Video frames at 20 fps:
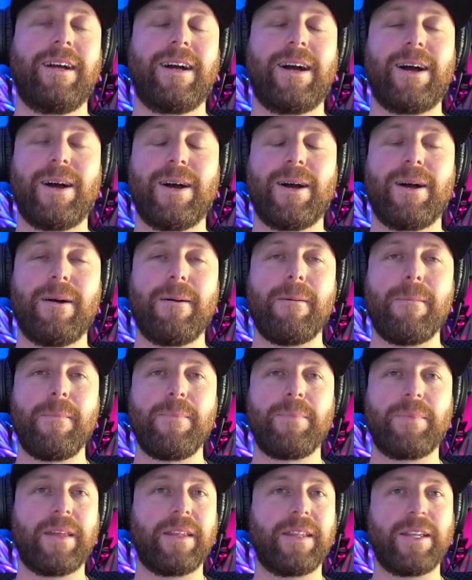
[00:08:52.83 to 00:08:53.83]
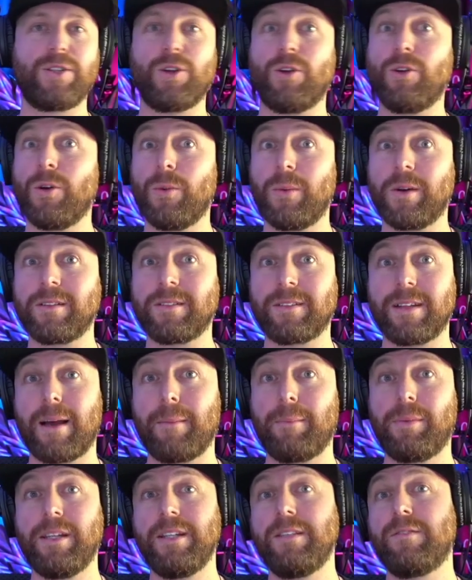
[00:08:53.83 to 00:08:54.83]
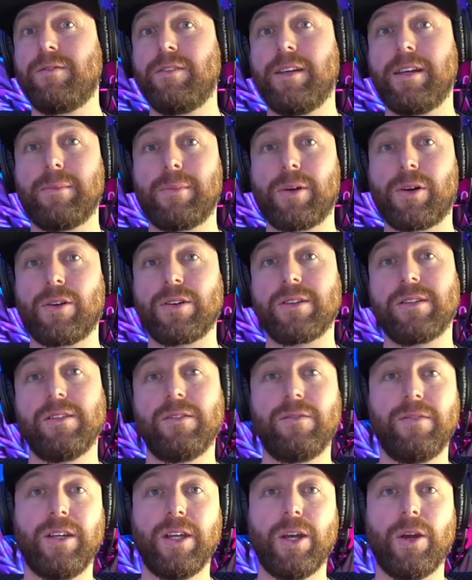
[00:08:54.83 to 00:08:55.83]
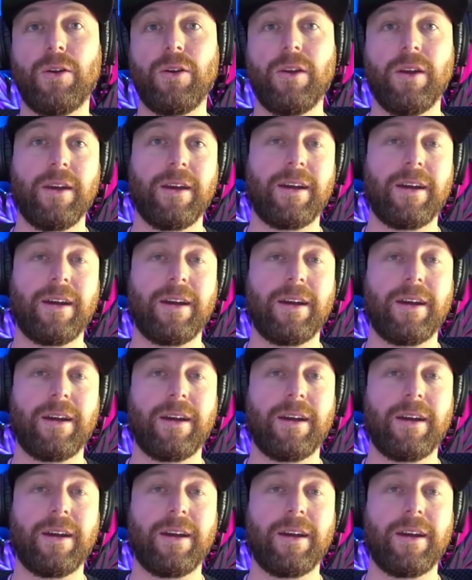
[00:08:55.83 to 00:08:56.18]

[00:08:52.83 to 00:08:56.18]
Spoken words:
and they don't know where to start, please flick them across this video